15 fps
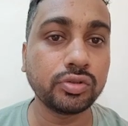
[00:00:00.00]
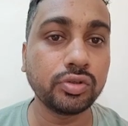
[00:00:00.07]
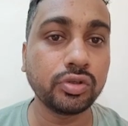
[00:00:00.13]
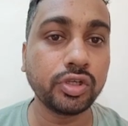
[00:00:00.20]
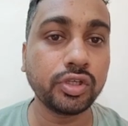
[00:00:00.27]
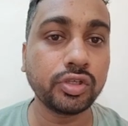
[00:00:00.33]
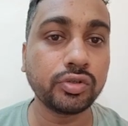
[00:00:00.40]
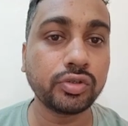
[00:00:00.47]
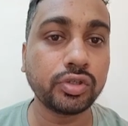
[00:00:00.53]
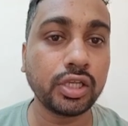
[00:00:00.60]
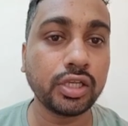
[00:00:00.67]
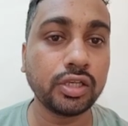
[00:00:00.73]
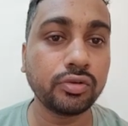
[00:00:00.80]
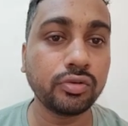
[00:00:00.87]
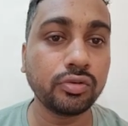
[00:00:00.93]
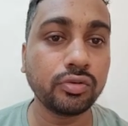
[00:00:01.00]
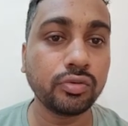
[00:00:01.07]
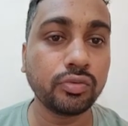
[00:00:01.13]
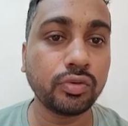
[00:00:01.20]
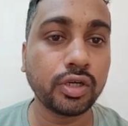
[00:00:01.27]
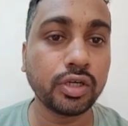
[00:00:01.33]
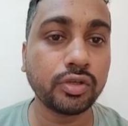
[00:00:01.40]
going to tell you
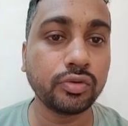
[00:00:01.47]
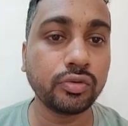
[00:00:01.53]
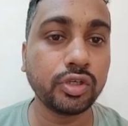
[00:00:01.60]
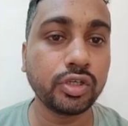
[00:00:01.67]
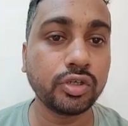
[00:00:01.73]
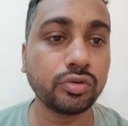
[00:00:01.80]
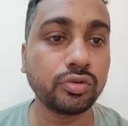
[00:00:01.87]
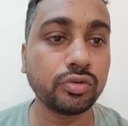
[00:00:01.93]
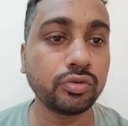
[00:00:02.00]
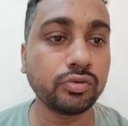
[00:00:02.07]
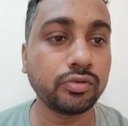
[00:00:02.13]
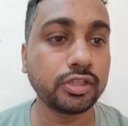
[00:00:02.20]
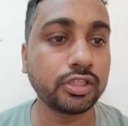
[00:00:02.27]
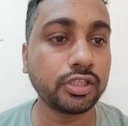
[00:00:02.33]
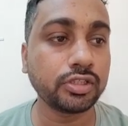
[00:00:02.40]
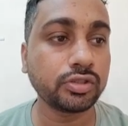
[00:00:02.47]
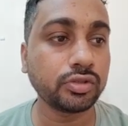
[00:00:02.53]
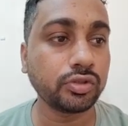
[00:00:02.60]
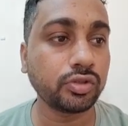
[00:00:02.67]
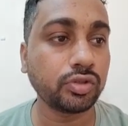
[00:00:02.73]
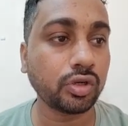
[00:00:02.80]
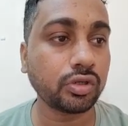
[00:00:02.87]
what you need to do with these
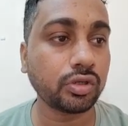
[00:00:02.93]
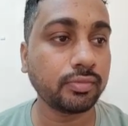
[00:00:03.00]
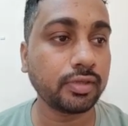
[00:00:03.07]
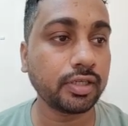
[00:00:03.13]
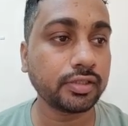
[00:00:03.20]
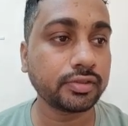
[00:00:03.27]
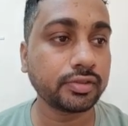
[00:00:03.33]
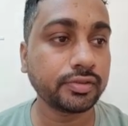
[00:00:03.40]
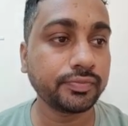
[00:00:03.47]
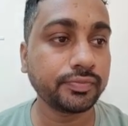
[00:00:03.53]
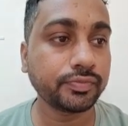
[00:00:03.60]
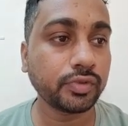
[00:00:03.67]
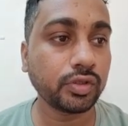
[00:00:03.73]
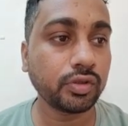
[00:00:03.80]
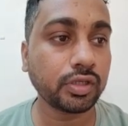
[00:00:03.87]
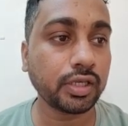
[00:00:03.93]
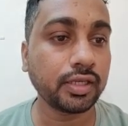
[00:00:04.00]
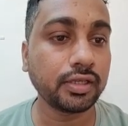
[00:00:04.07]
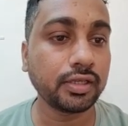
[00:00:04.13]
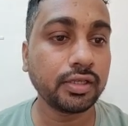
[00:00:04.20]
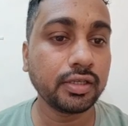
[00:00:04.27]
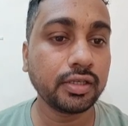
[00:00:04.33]
documents.
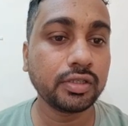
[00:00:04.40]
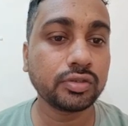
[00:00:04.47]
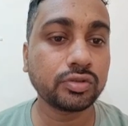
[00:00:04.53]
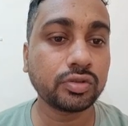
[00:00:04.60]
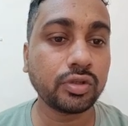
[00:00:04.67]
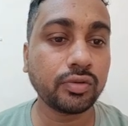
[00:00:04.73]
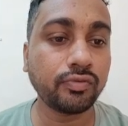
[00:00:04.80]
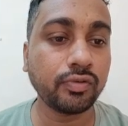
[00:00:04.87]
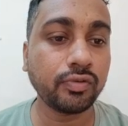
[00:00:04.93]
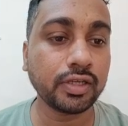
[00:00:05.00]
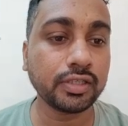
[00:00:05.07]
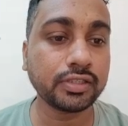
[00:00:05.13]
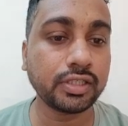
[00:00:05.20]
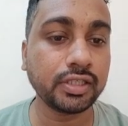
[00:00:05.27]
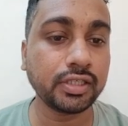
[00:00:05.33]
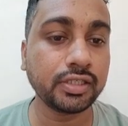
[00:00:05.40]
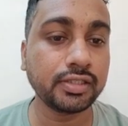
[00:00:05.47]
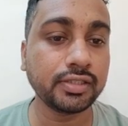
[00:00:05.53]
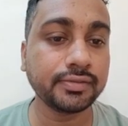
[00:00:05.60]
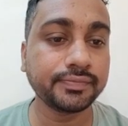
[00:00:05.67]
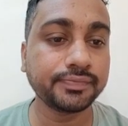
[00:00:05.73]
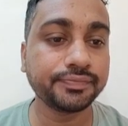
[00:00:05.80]
Okay, so the first thing
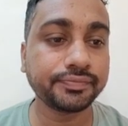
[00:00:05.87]
is,